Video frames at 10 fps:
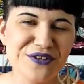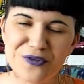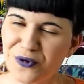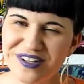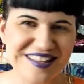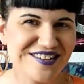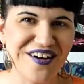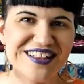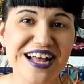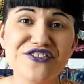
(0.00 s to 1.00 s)
already
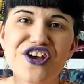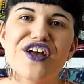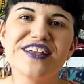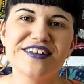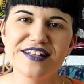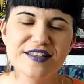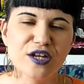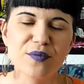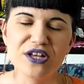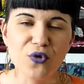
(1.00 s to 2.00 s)
started that journey, and it's going to
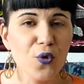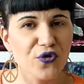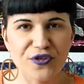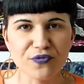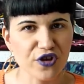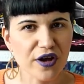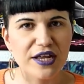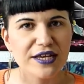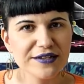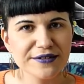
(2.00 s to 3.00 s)
be an awesome
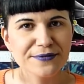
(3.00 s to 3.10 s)
journey.